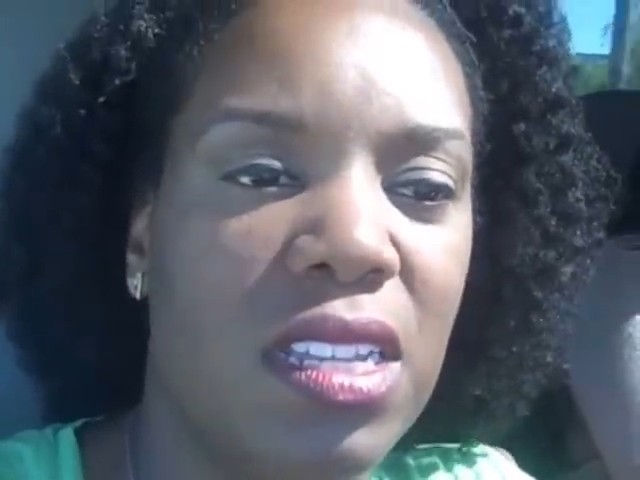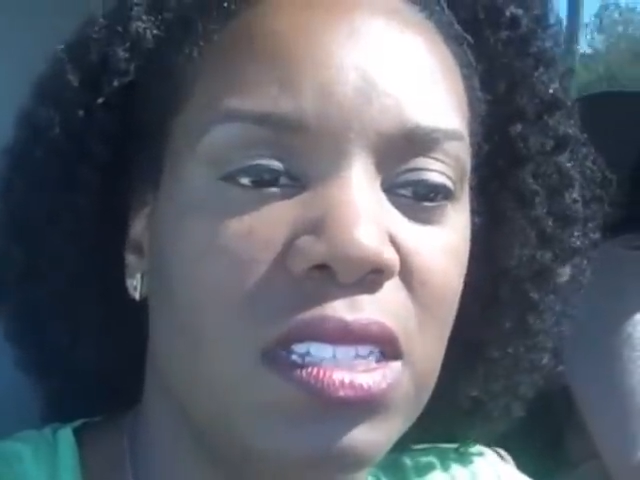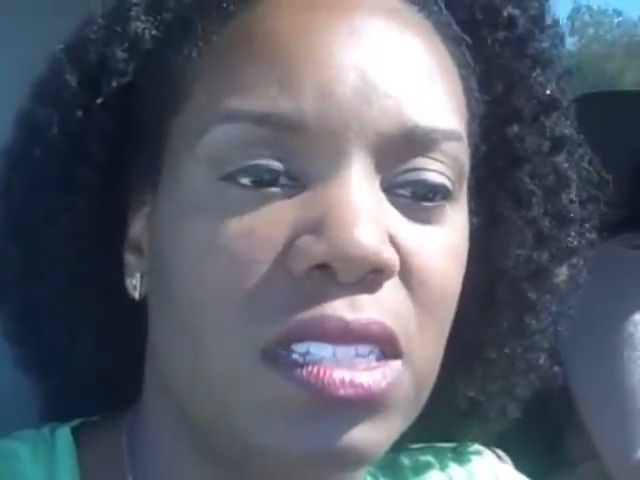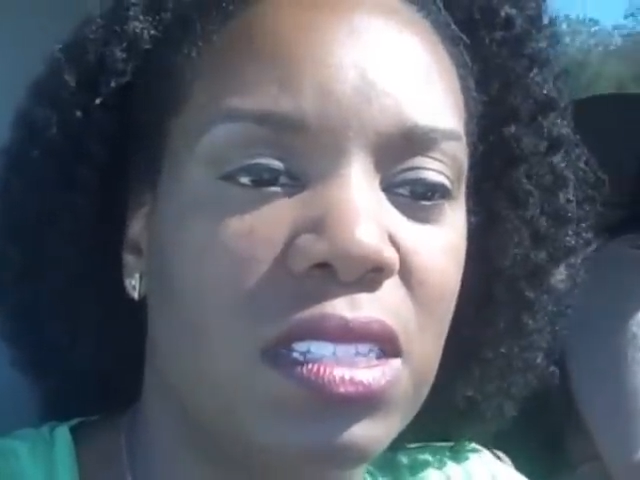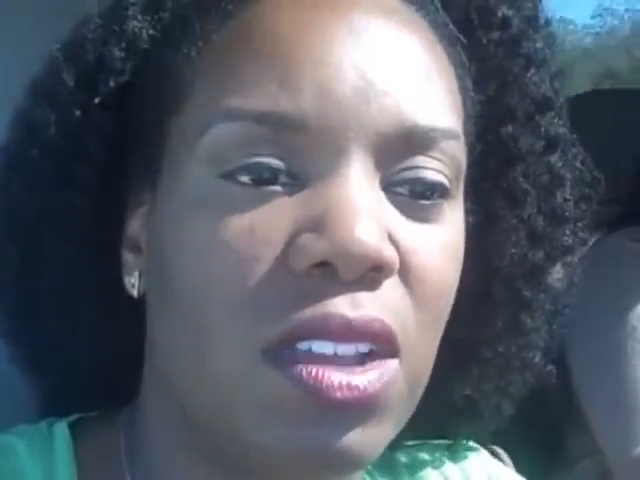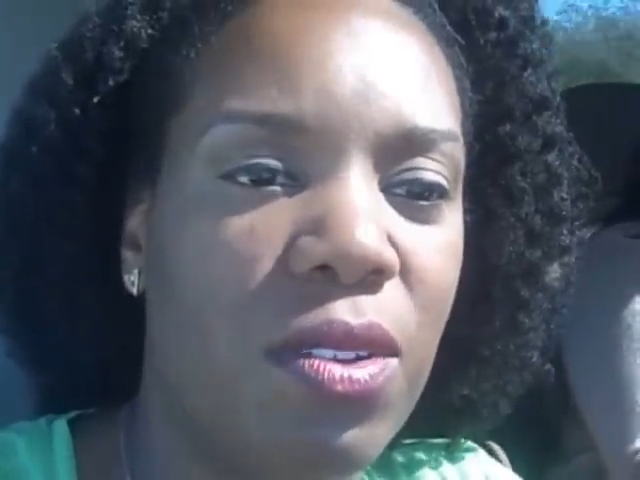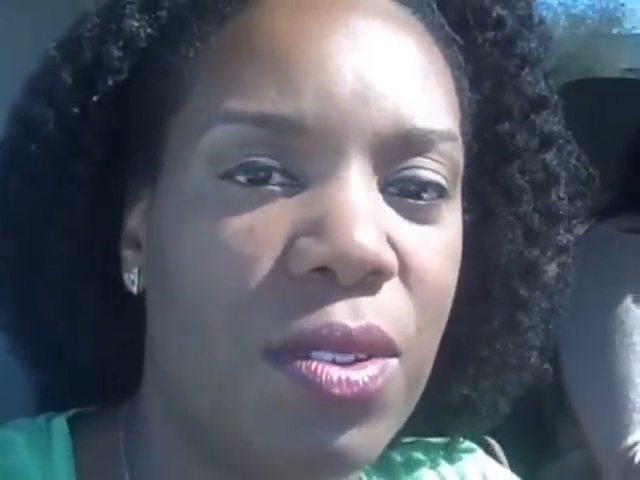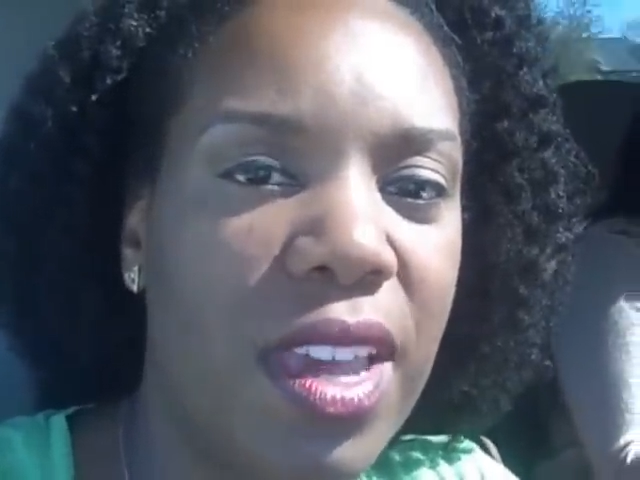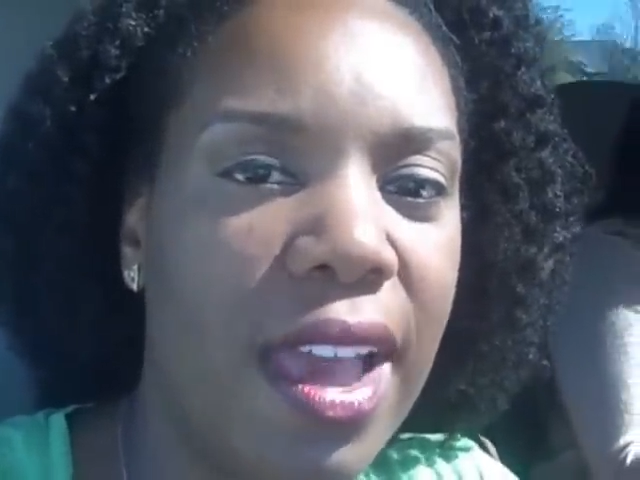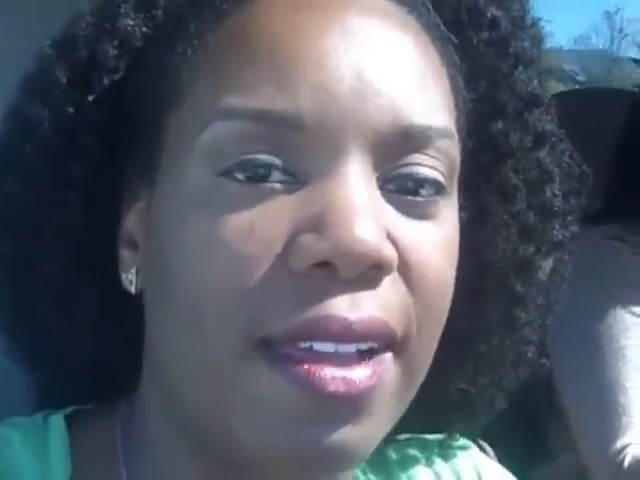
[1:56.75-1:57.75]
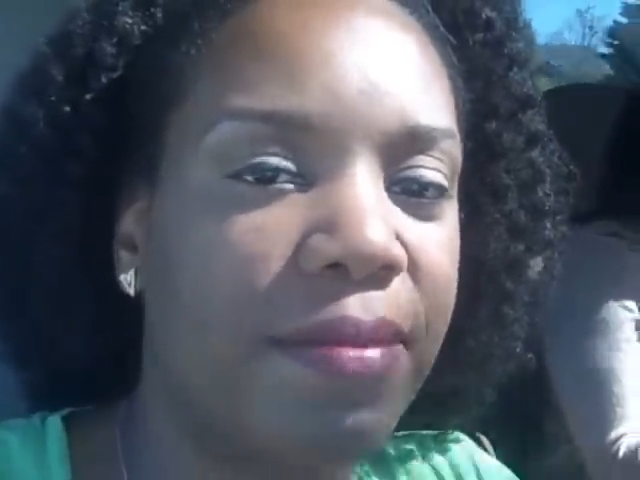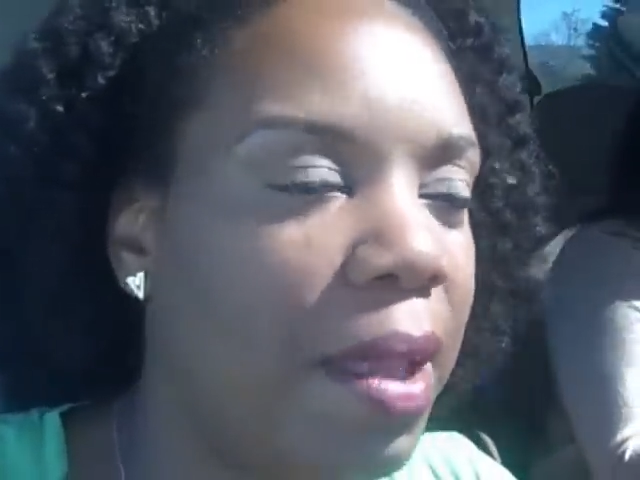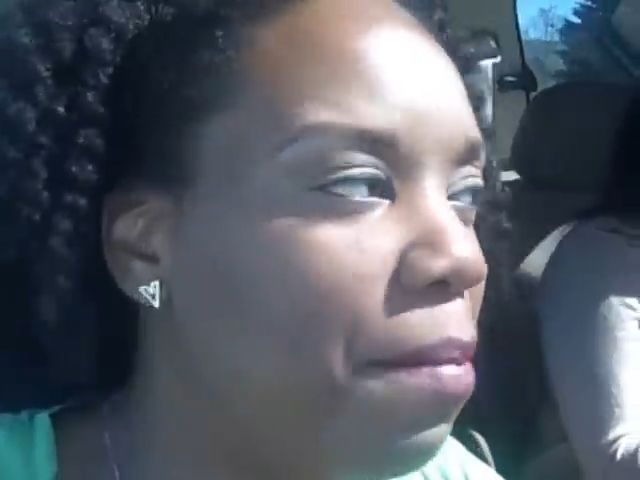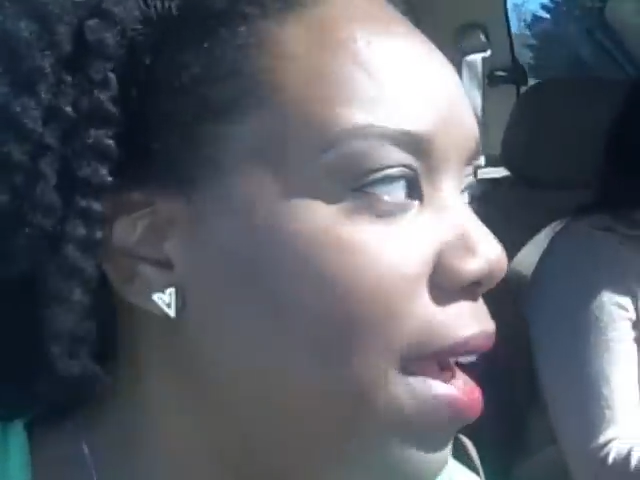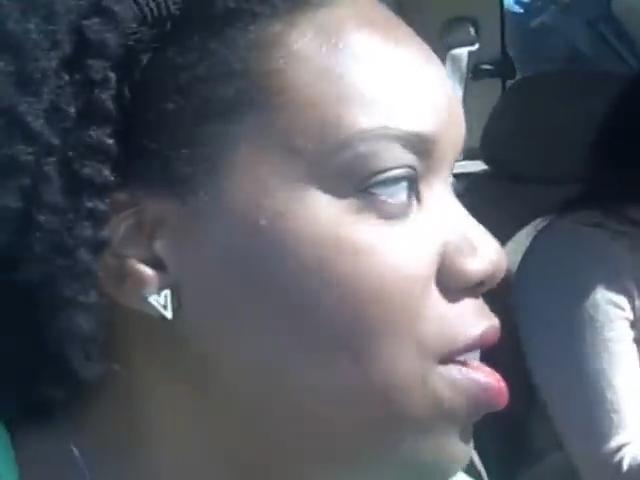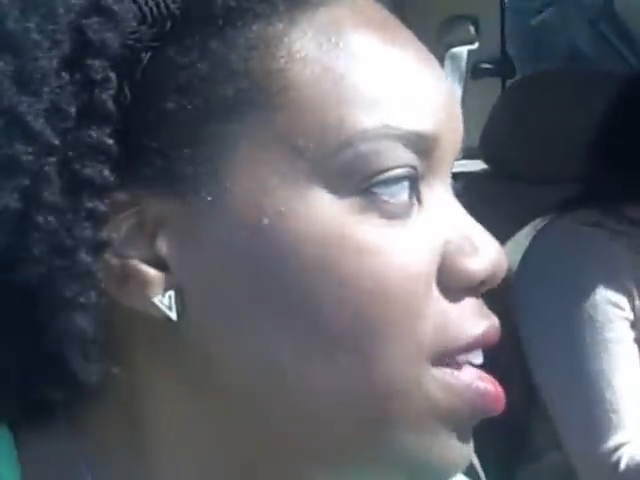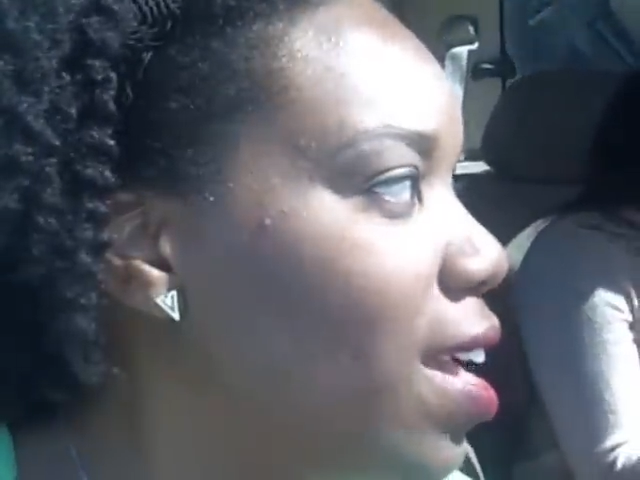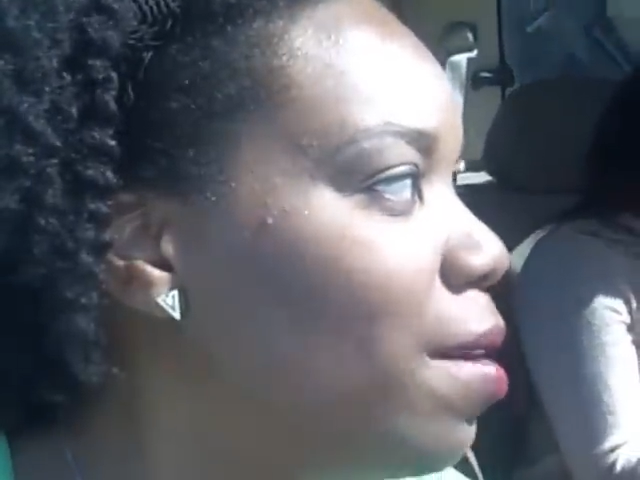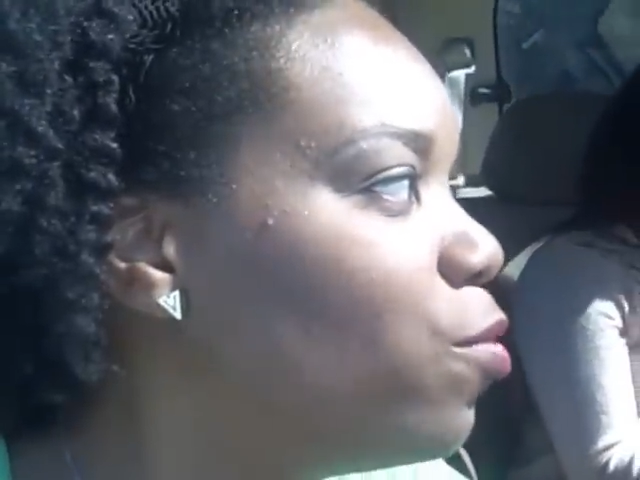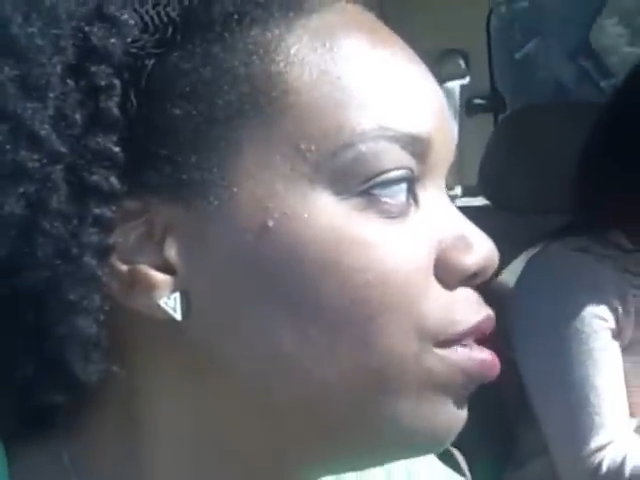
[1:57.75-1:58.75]
So, so yeah, I'm back on
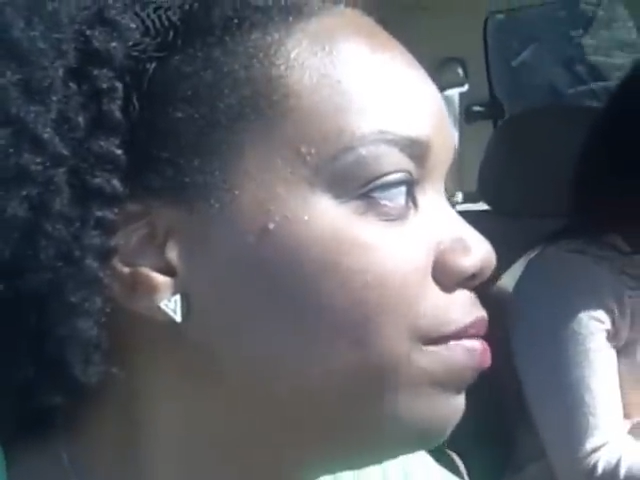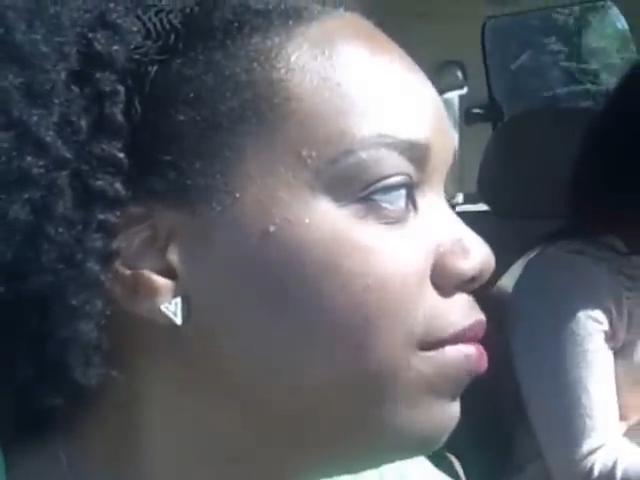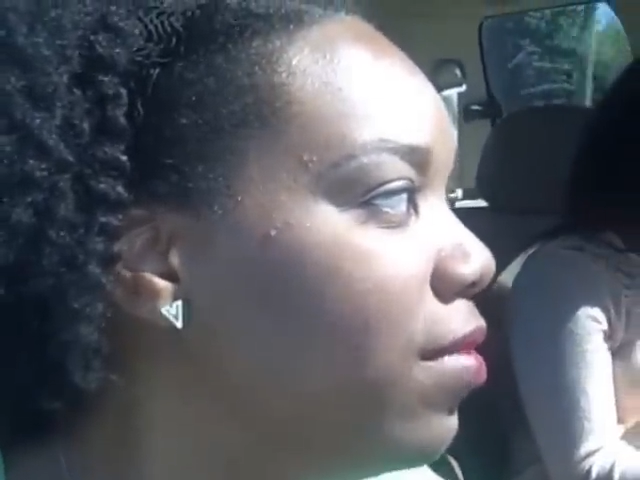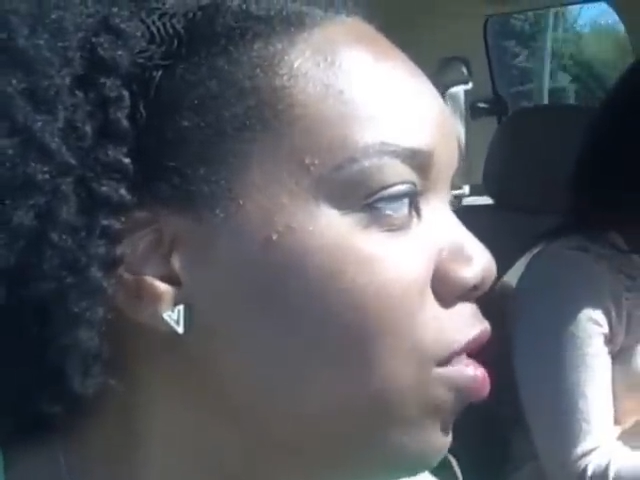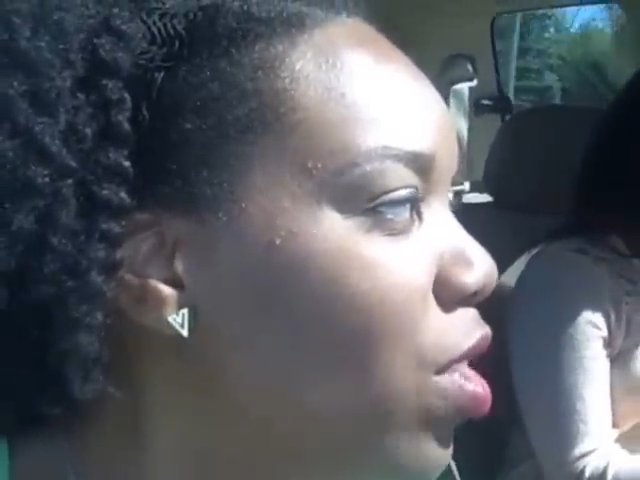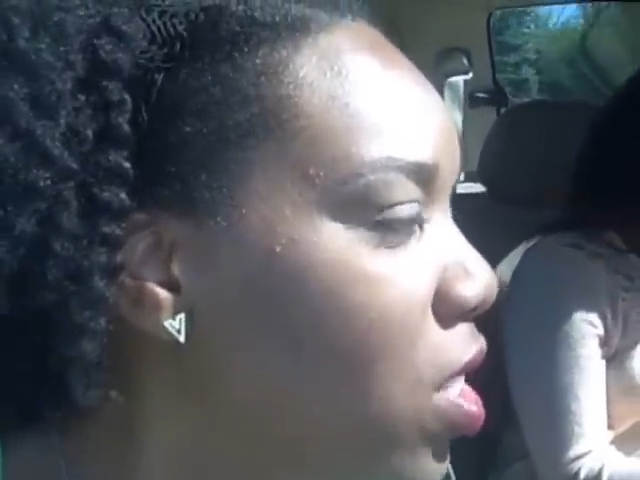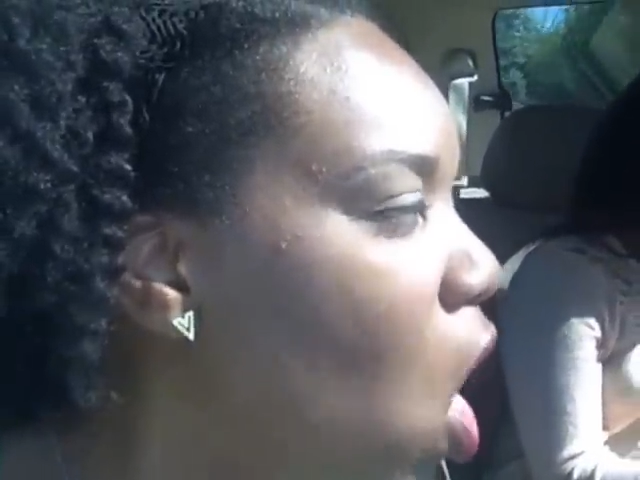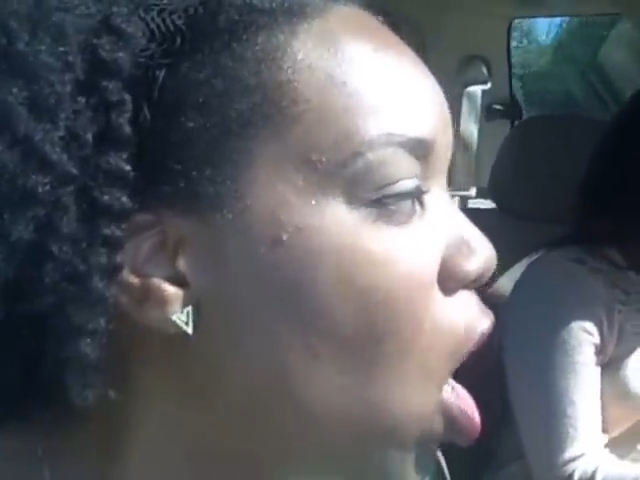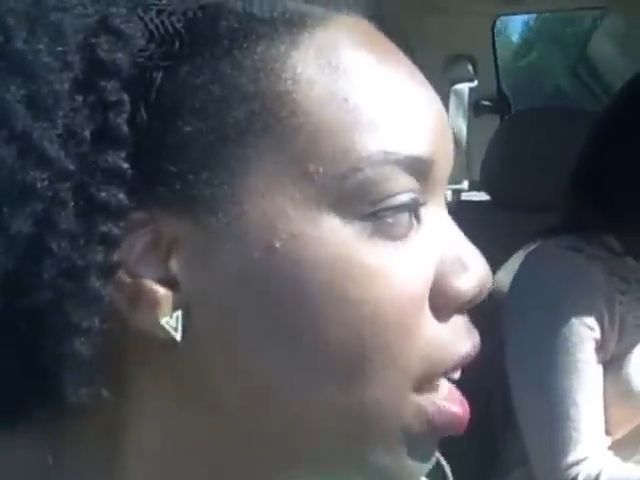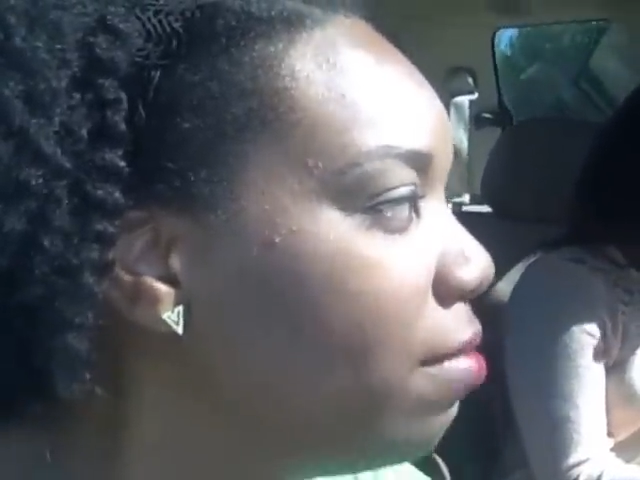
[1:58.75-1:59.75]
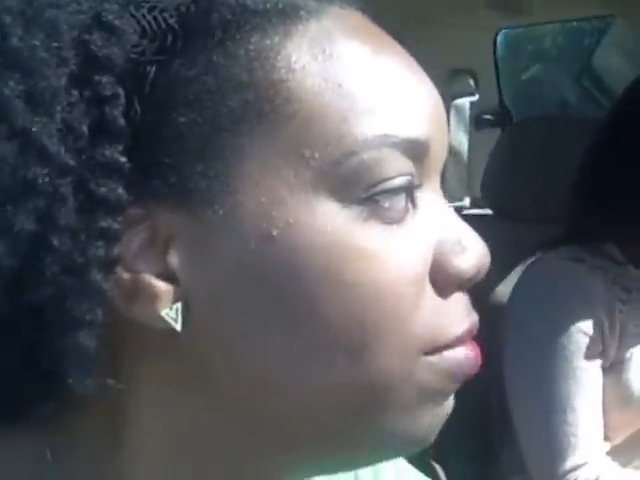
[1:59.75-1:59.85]
camera. You can talk.